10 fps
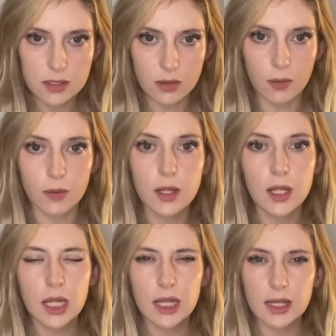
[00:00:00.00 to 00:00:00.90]
So
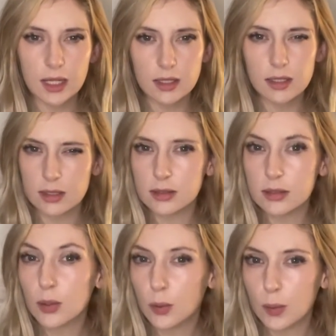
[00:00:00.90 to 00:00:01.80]
that
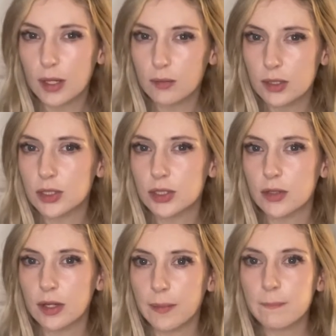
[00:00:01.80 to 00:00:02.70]
is quite
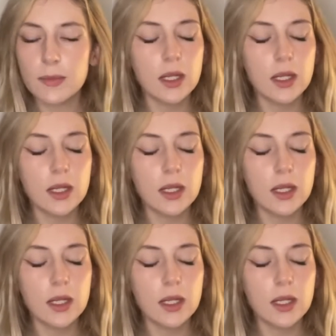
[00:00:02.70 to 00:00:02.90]
reassuring.